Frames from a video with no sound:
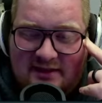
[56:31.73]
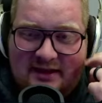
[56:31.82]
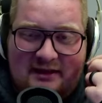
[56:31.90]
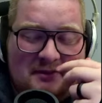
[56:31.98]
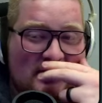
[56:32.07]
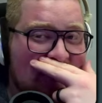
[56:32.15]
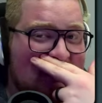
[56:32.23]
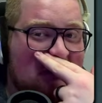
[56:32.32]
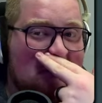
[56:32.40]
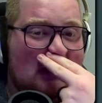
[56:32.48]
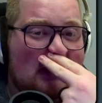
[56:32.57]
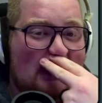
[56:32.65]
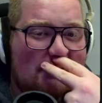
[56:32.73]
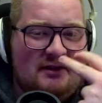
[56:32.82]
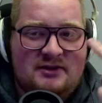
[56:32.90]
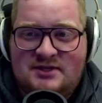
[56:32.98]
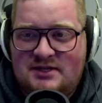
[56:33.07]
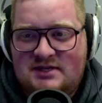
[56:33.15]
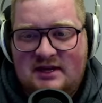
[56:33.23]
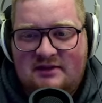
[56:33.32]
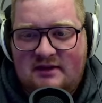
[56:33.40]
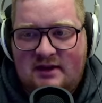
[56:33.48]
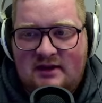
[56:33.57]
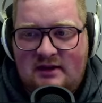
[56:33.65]
I'm not selling my dice. There's just
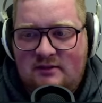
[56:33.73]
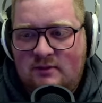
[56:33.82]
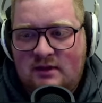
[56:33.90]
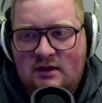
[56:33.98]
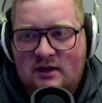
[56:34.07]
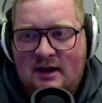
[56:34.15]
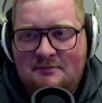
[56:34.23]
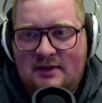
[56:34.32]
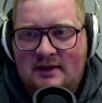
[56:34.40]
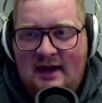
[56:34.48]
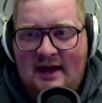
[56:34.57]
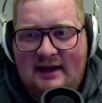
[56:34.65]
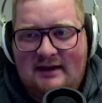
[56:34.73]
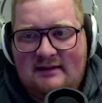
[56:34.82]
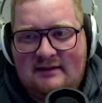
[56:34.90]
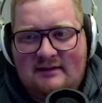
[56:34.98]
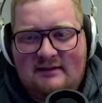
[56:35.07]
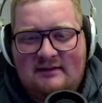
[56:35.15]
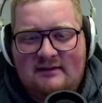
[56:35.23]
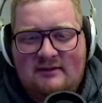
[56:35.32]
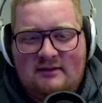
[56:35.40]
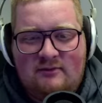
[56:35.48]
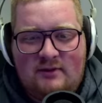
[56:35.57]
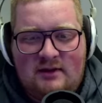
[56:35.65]
nothing I need. We could copycat.
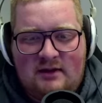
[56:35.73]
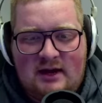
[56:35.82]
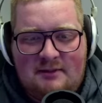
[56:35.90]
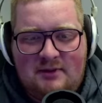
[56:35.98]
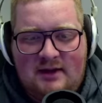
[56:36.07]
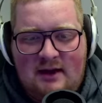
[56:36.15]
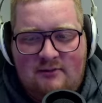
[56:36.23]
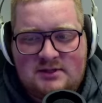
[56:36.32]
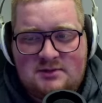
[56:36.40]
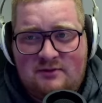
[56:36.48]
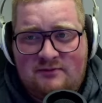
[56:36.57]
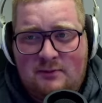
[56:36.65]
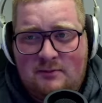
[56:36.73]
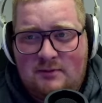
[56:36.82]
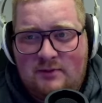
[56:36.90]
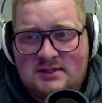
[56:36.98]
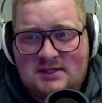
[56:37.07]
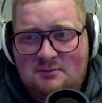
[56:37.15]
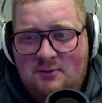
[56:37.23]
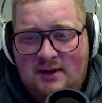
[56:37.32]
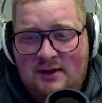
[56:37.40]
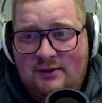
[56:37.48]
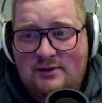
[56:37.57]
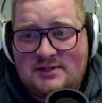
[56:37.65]
We could copycat. What's the point?
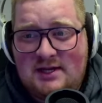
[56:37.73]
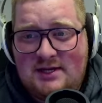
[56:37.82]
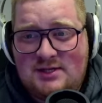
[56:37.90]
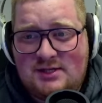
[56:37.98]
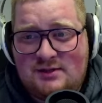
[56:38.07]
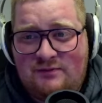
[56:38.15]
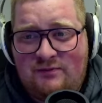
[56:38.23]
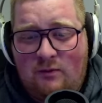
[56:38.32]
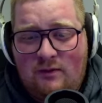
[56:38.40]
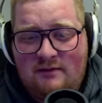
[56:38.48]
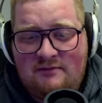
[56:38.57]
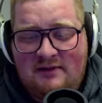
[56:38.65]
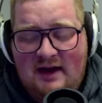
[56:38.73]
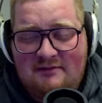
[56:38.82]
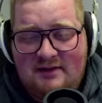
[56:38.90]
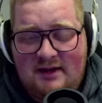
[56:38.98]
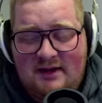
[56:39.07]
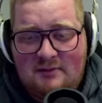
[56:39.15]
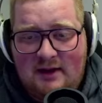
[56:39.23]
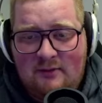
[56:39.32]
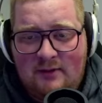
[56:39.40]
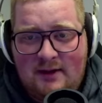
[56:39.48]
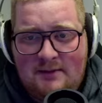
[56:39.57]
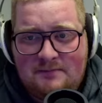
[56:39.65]
Hallucination is 4 and 5 at hitting, by the
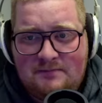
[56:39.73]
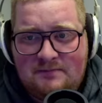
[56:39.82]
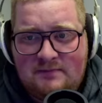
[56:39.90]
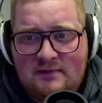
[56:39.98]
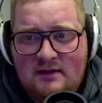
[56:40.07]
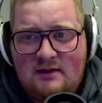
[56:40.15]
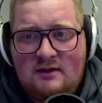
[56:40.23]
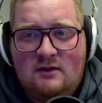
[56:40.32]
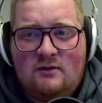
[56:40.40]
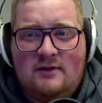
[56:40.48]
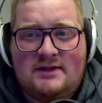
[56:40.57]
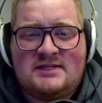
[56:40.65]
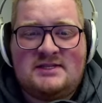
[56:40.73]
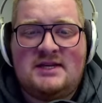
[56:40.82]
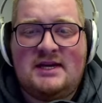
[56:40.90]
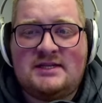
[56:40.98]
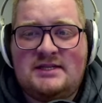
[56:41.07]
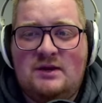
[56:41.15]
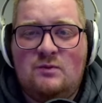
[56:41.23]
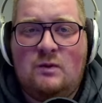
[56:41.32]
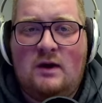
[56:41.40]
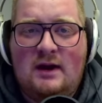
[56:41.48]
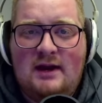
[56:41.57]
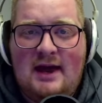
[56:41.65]
way. We're at
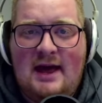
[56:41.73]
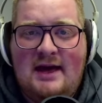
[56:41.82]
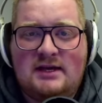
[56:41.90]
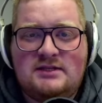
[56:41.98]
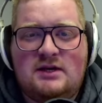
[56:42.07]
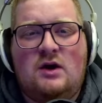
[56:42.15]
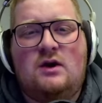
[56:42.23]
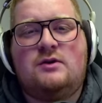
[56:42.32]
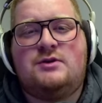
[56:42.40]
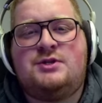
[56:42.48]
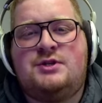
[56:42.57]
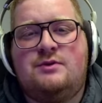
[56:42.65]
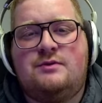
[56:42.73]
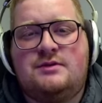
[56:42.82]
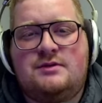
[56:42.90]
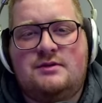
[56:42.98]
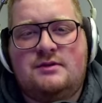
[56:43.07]
61x. Oh, shoot.